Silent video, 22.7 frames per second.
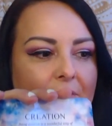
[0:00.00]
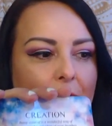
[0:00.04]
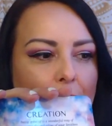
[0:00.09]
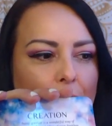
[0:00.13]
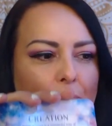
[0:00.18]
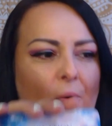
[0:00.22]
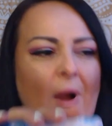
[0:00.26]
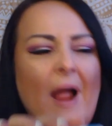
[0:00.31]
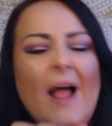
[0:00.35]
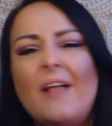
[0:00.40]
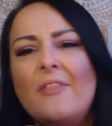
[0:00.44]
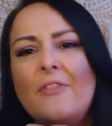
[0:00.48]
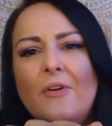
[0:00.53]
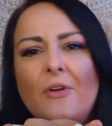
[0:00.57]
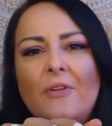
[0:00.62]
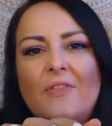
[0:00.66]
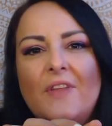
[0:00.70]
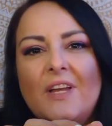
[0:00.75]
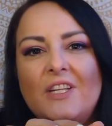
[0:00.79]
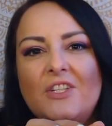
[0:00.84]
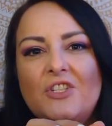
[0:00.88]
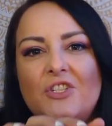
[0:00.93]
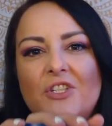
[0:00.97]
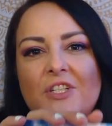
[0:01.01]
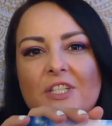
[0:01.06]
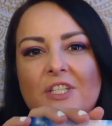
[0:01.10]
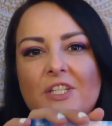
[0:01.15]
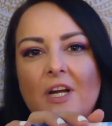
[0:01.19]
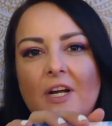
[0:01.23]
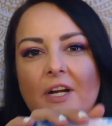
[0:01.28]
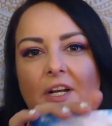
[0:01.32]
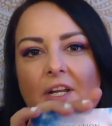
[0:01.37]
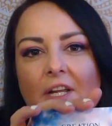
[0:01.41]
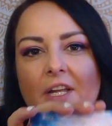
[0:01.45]
rather than
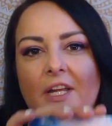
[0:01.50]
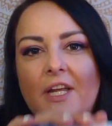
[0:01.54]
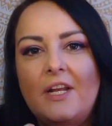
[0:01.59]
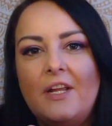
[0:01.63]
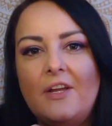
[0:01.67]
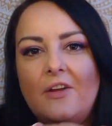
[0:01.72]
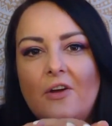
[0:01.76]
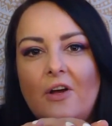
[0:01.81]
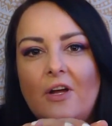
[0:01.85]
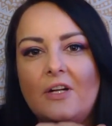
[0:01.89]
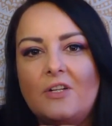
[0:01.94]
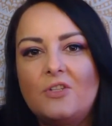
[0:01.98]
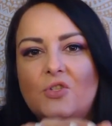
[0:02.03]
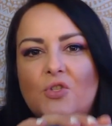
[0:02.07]
just kind of getting on